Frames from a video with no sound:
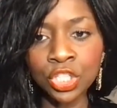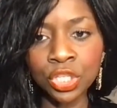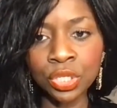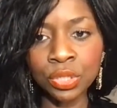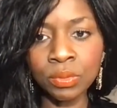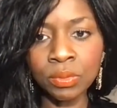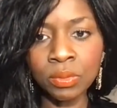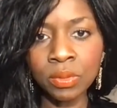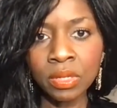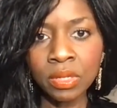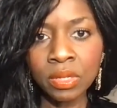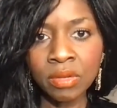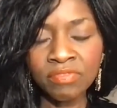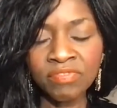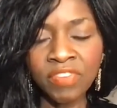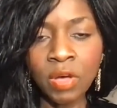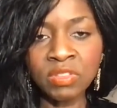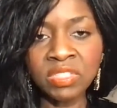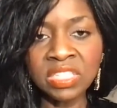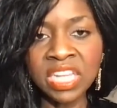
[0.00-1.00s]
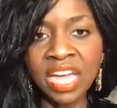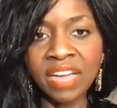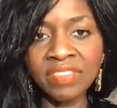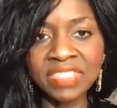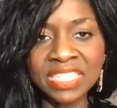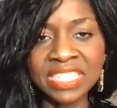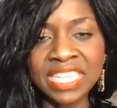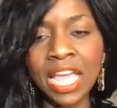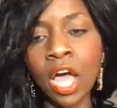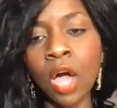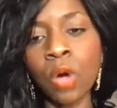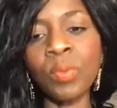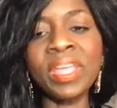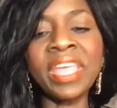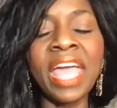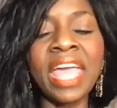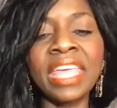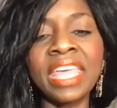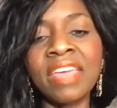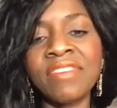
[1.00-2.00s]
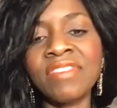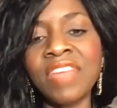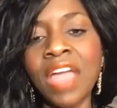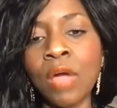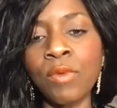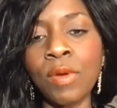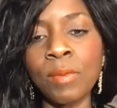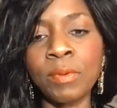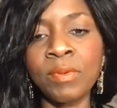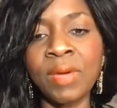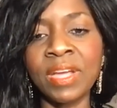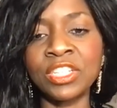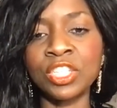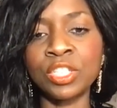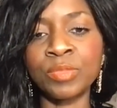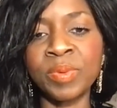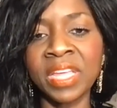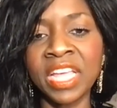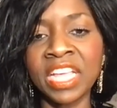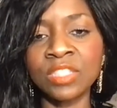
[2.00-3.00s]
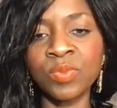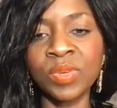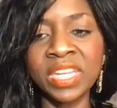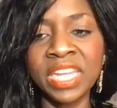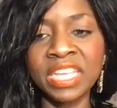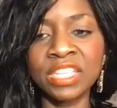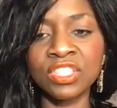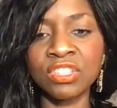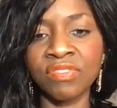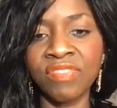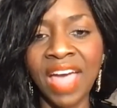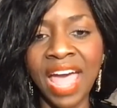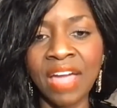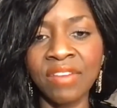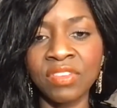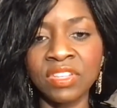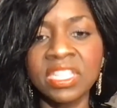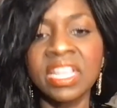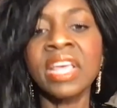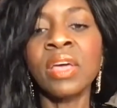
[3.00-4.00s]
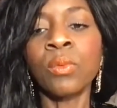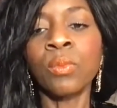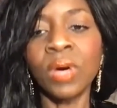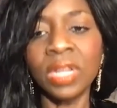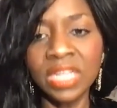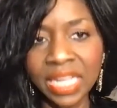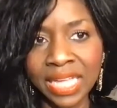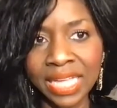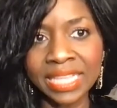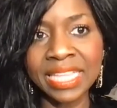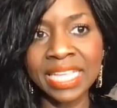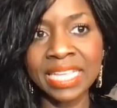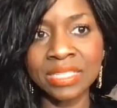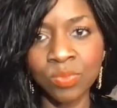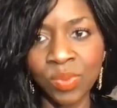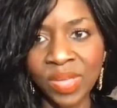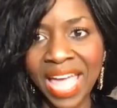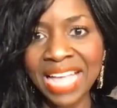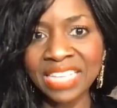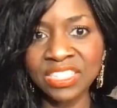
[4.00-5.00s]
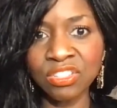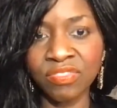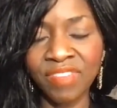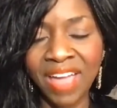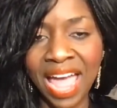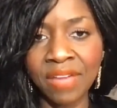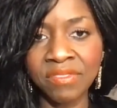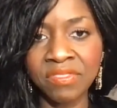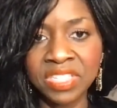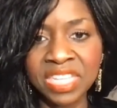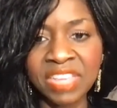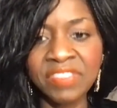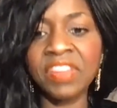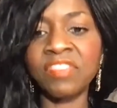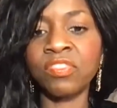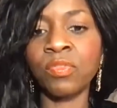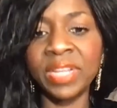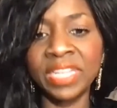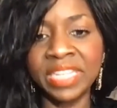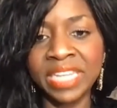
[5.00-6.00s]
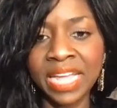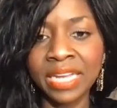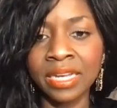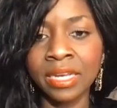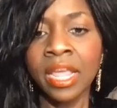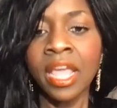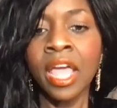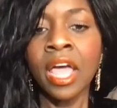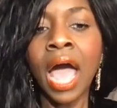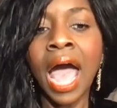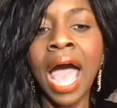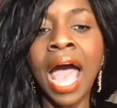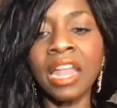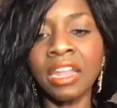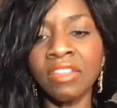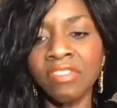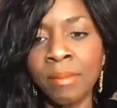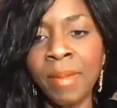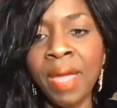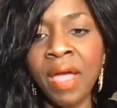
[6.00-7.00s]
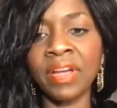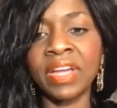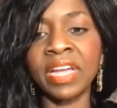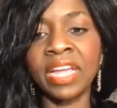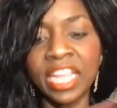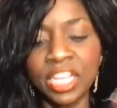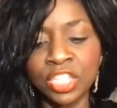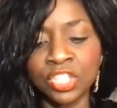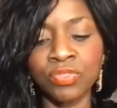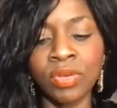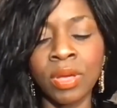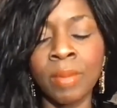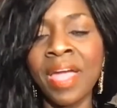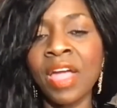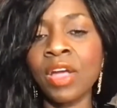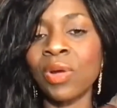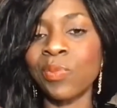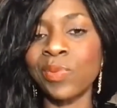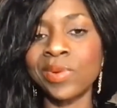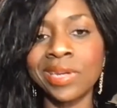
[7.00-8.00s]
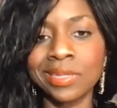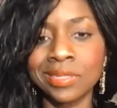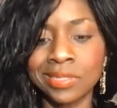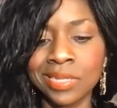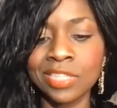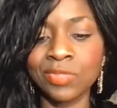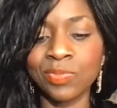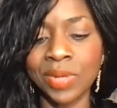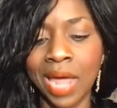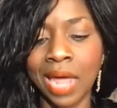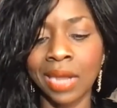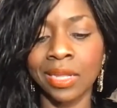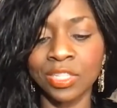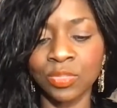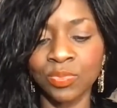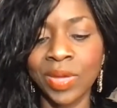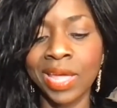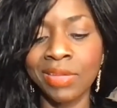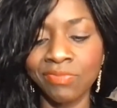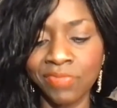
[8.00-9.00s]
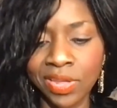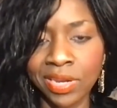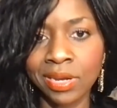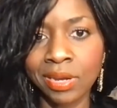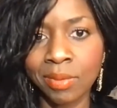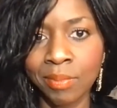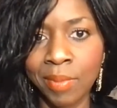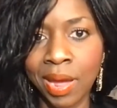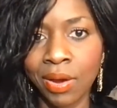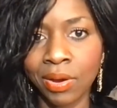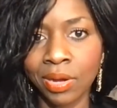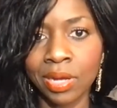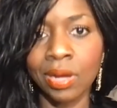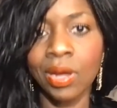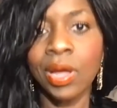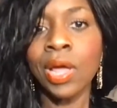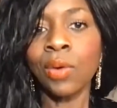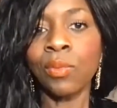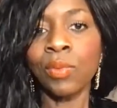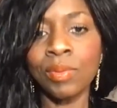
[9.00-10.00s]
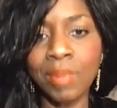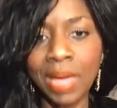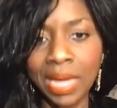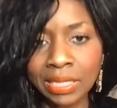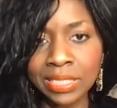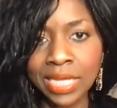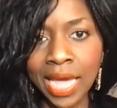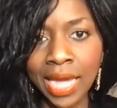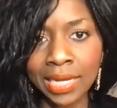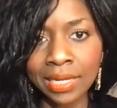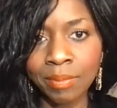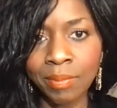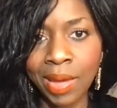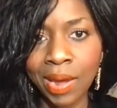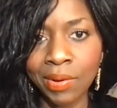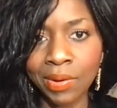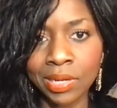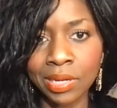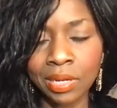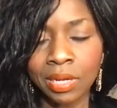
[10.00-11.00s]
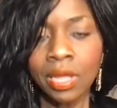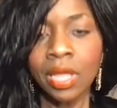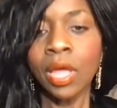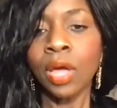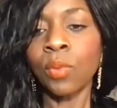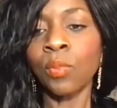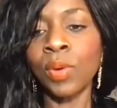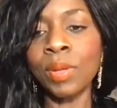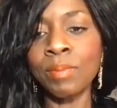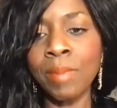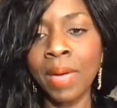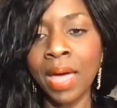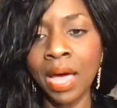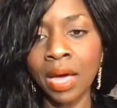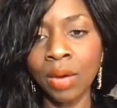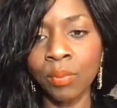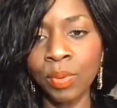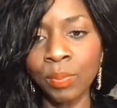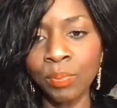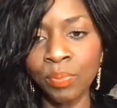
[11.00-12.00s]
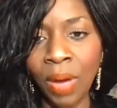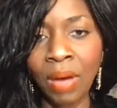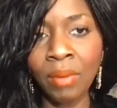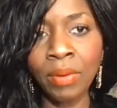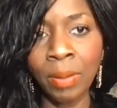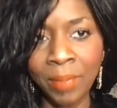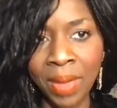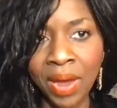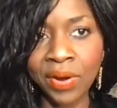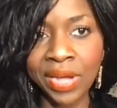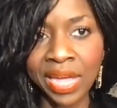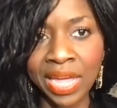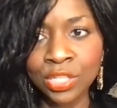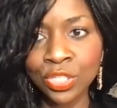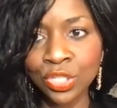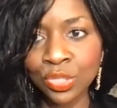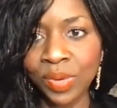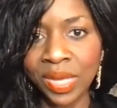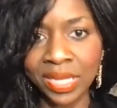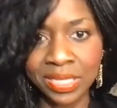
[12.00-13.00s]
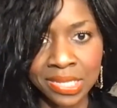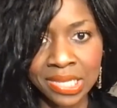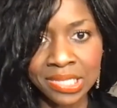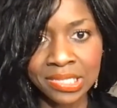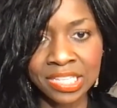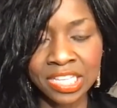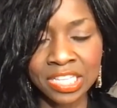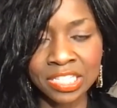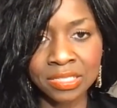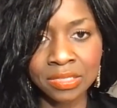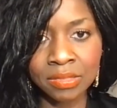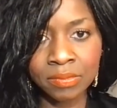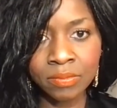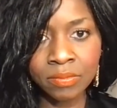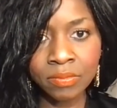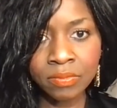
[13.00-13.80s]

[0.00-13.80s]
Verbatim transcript: you, folks love to say, oh, we can't give y'all reparations because we need survivors. Well, look at this. We got survivors. Even if we didn't, all of America history, America wouldn't exist without us. We invented America. We maintained America. We brought America into existence.